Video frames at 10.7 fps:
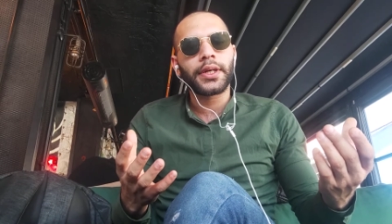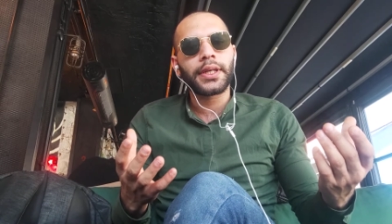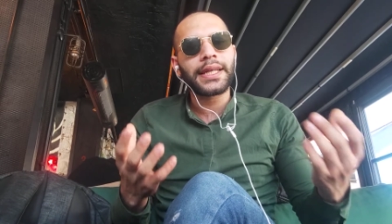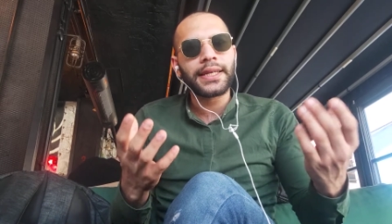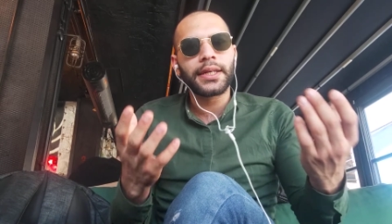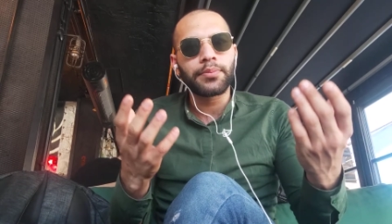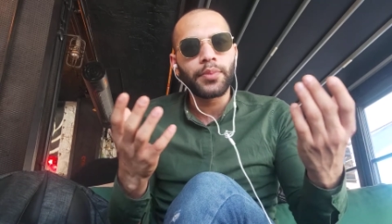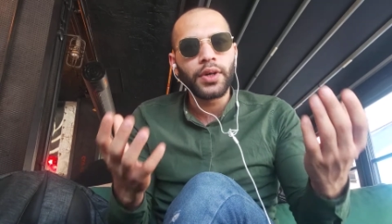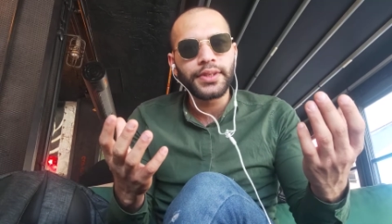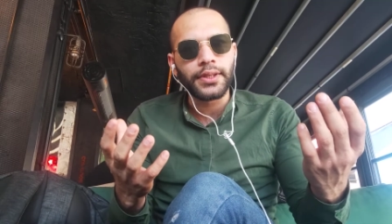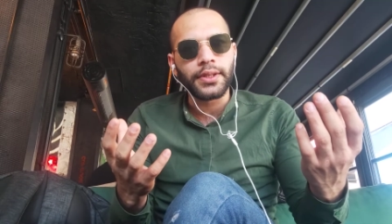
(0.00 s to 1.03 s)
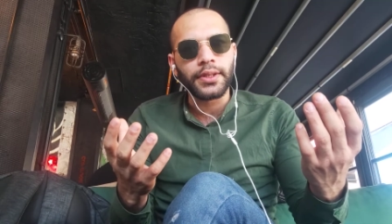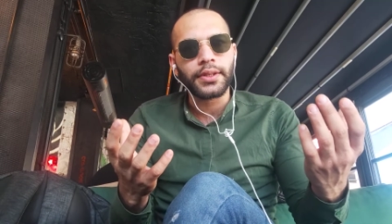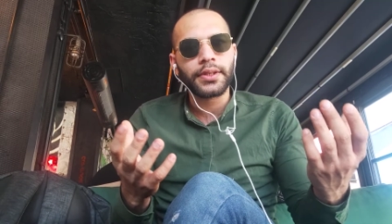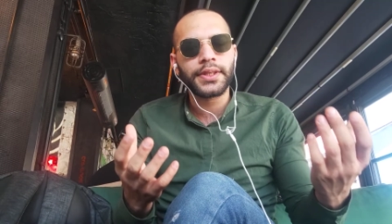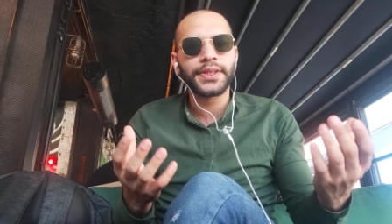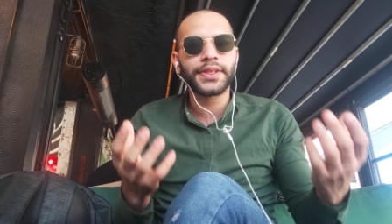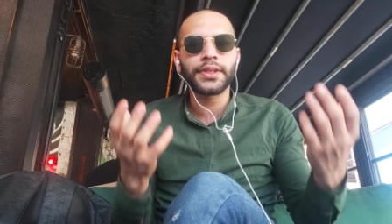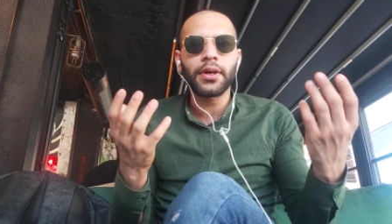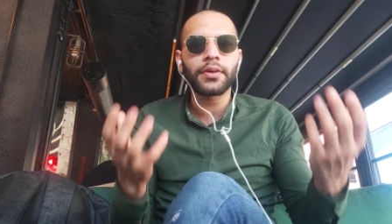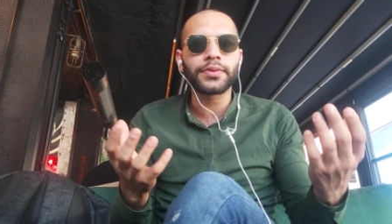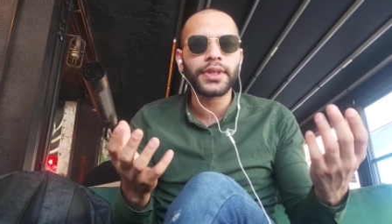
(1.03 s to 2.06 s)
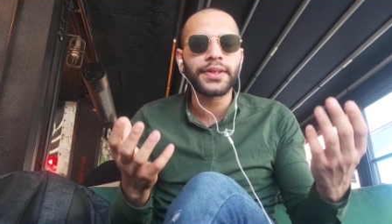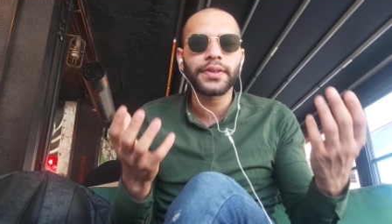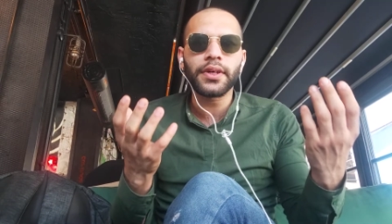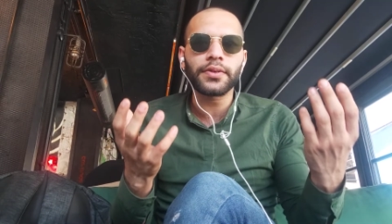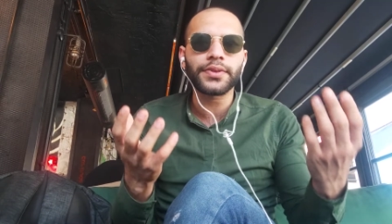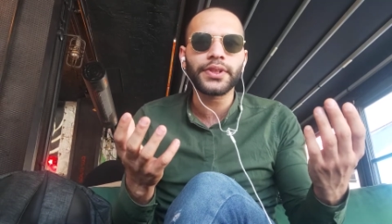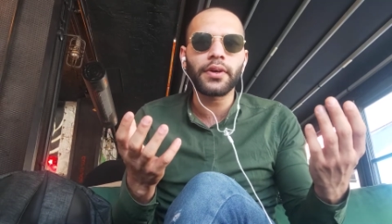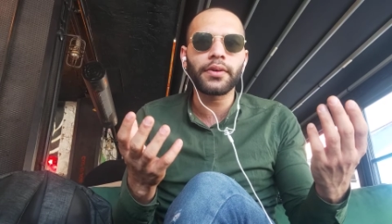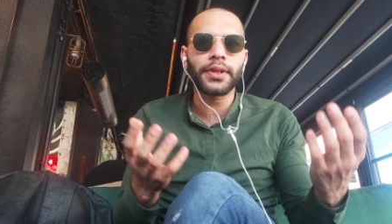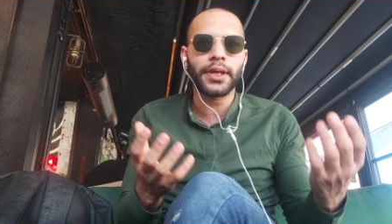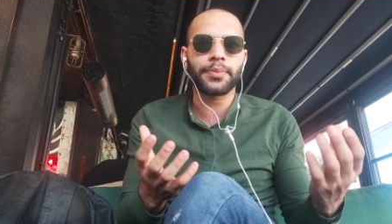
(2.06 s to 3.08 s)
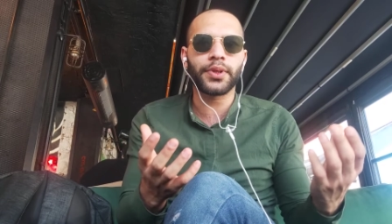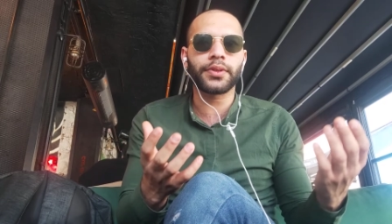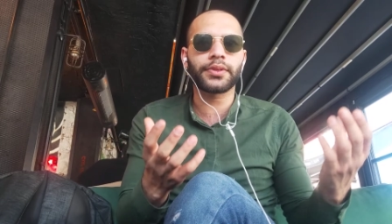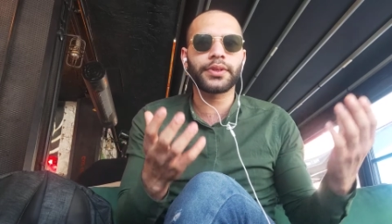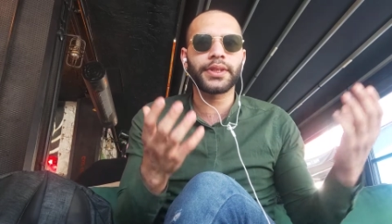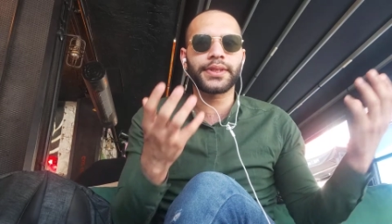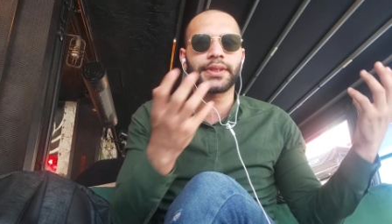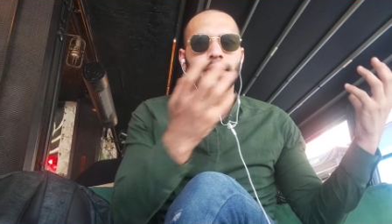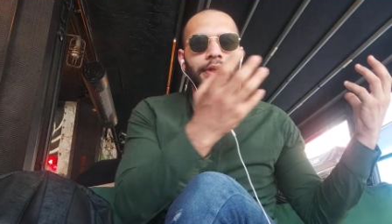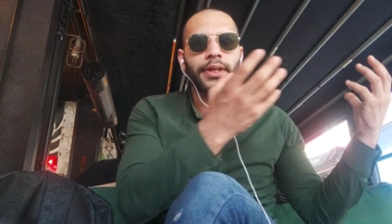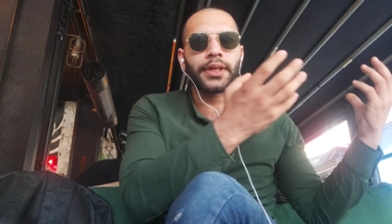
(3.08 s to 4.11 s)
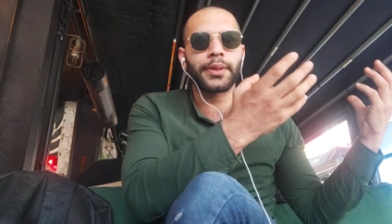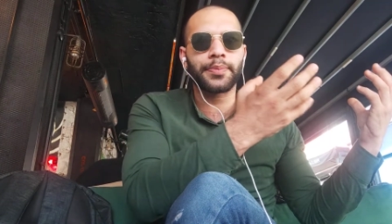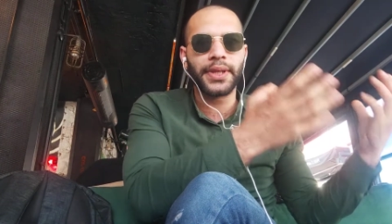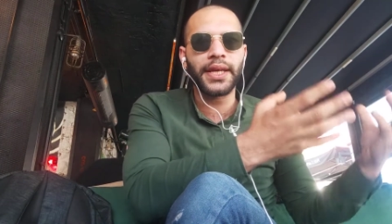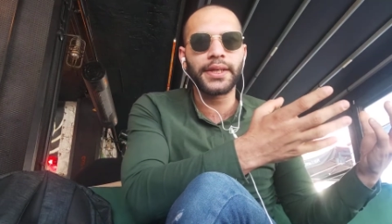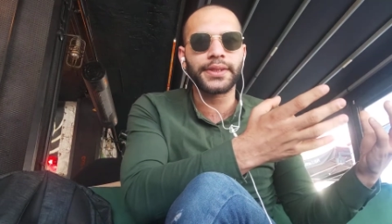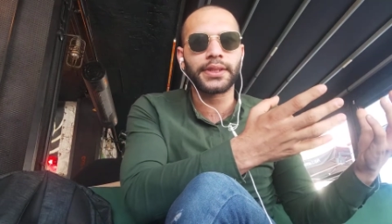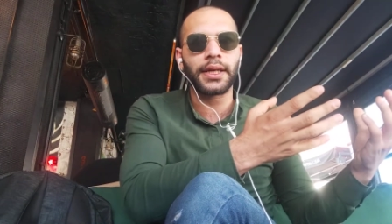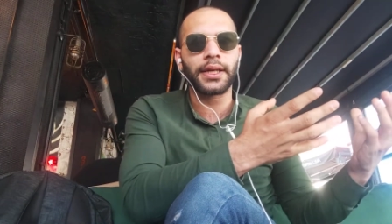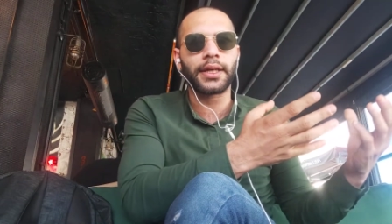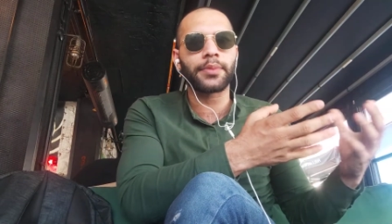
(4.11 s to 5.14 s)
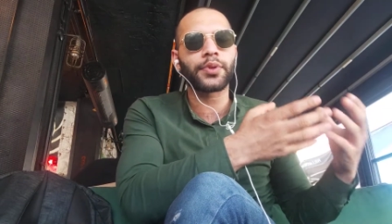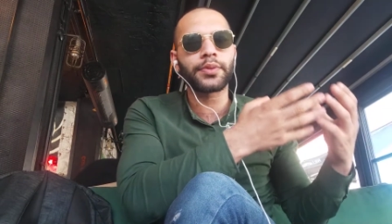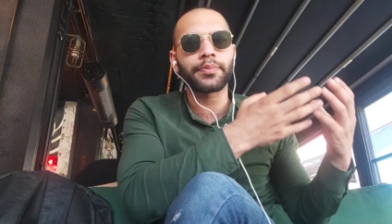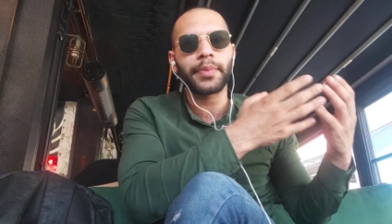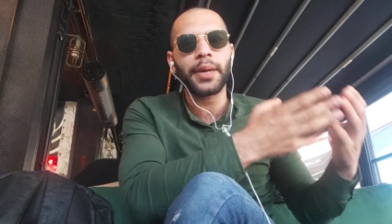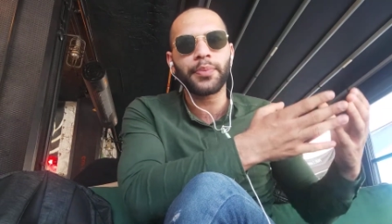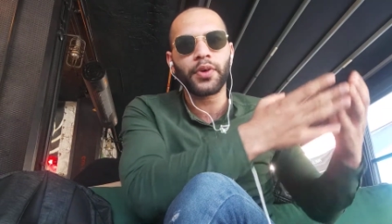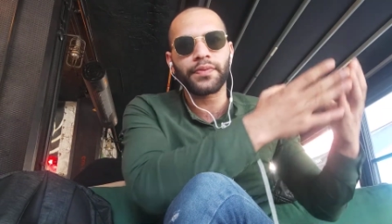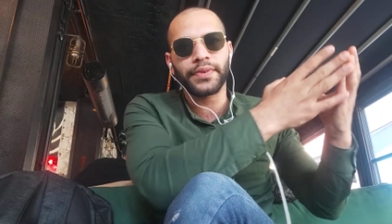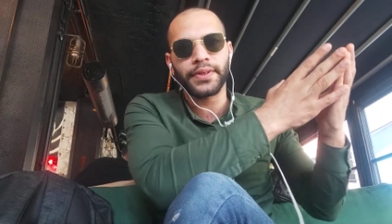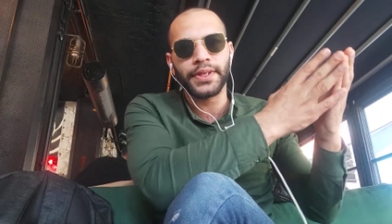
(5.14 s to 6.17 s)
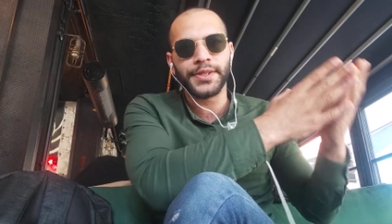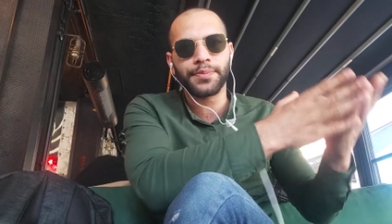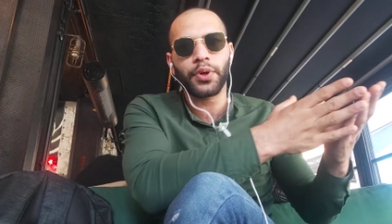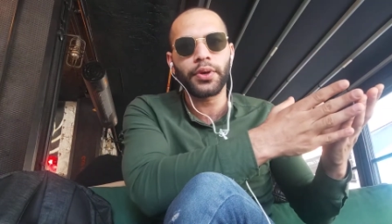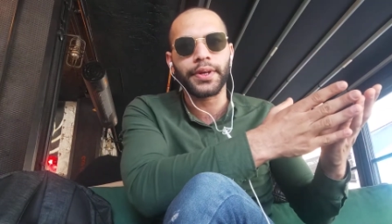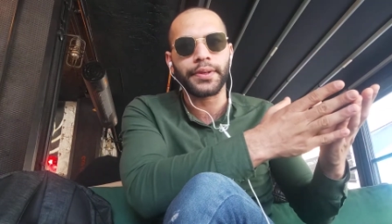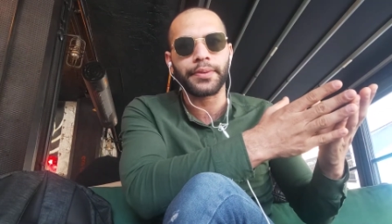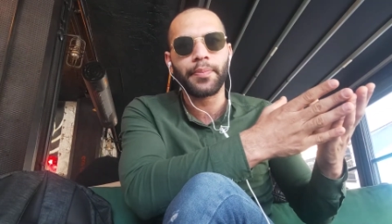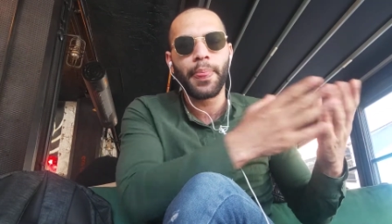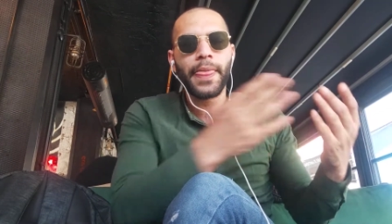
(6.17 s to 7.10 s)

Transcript: like a model. It knows all about this place, like about map of this point.